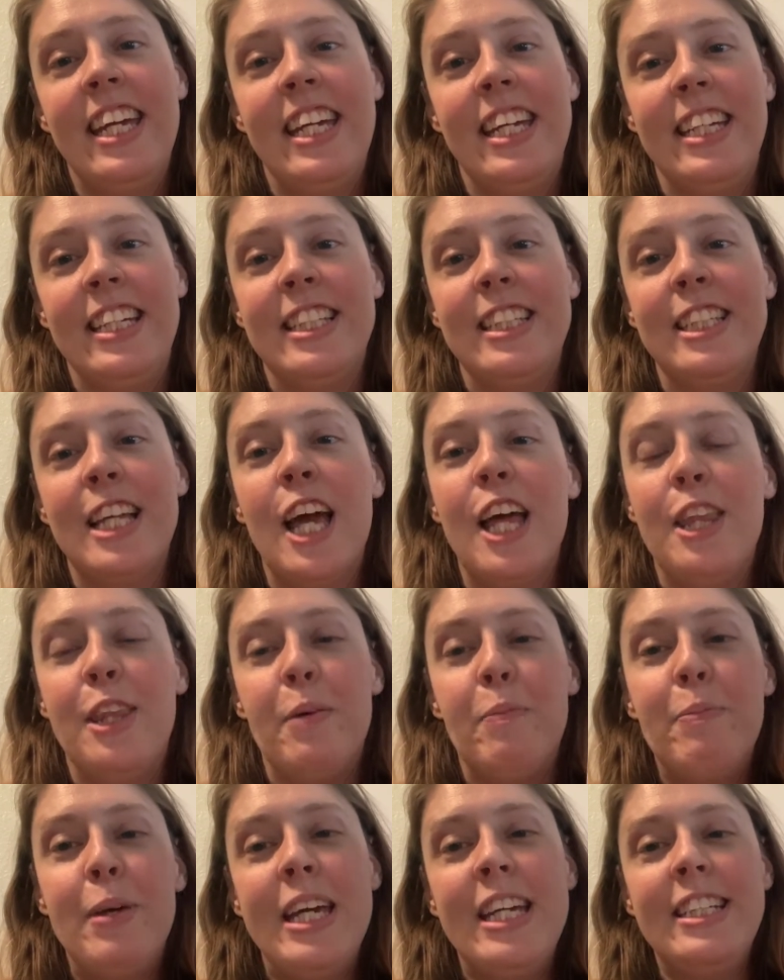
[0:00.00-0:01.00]
is The
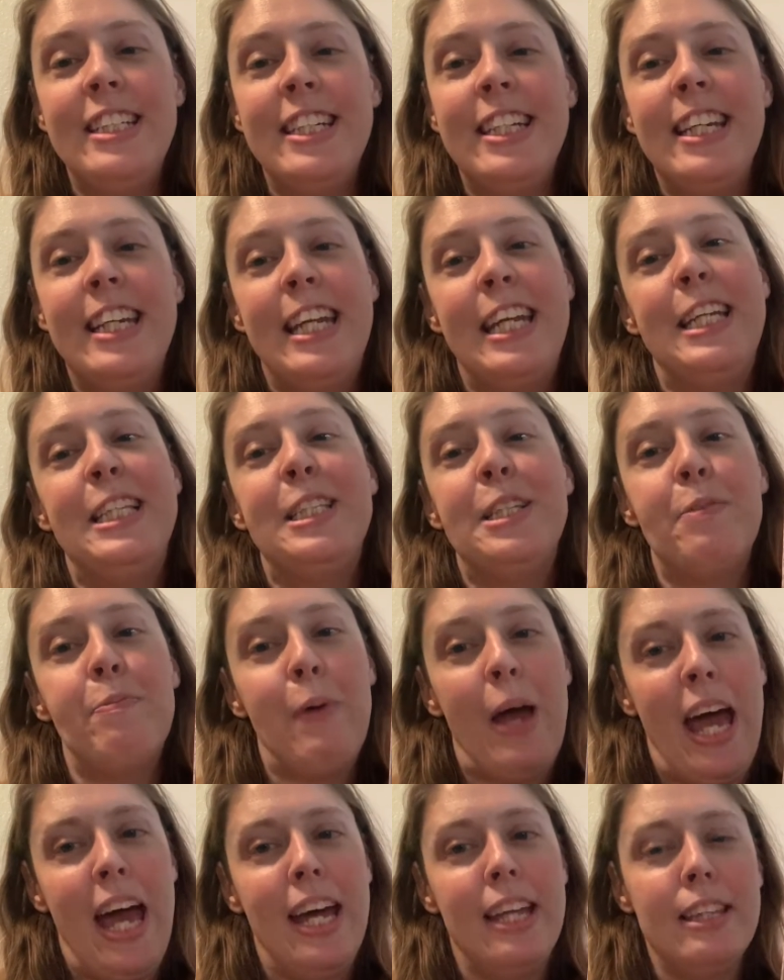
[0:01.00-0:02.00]
Pigeon Needs a
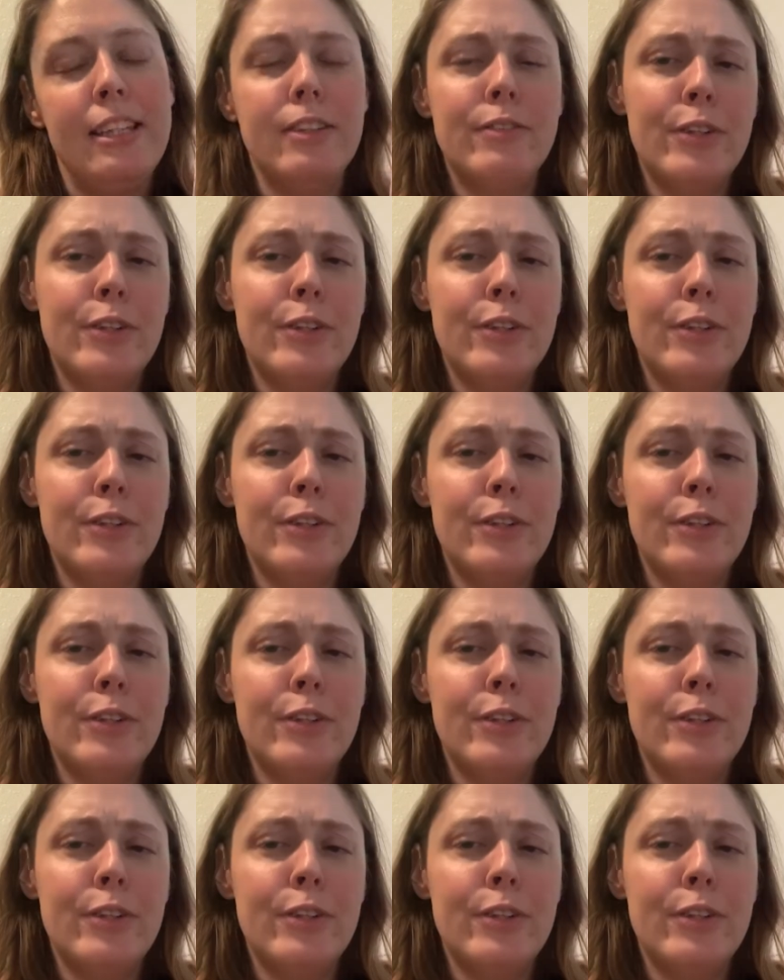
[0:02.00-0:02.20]
Bath.